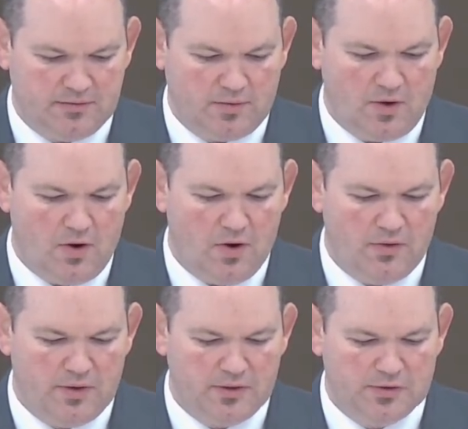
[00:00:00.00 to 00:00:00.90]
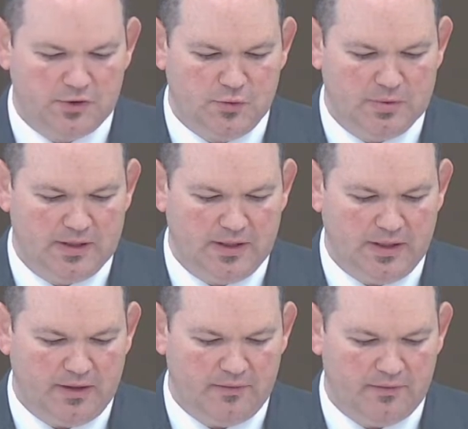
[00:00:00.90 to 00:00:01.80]
for all those who
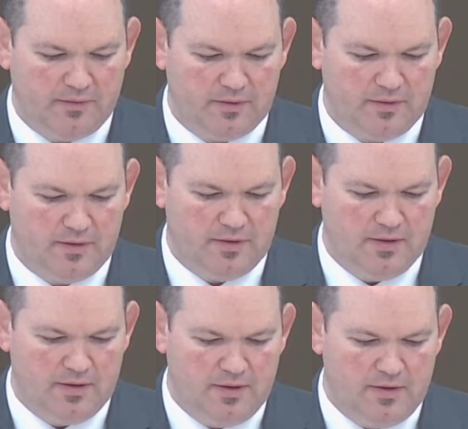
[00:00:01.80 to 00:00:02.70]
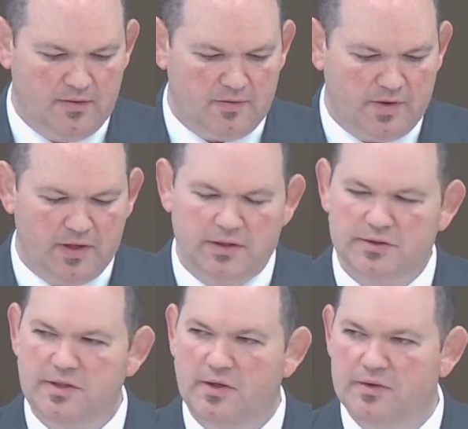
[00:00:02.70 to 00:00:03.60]
believe, for there
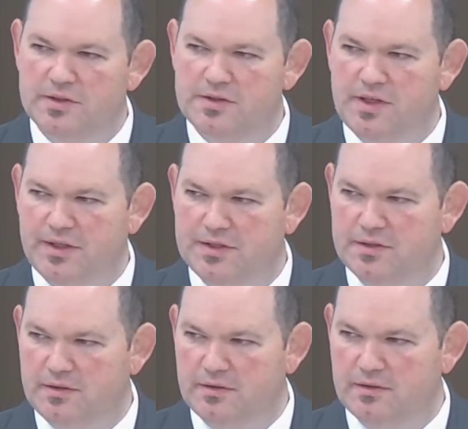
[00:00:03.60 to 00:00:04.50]
is no distinction.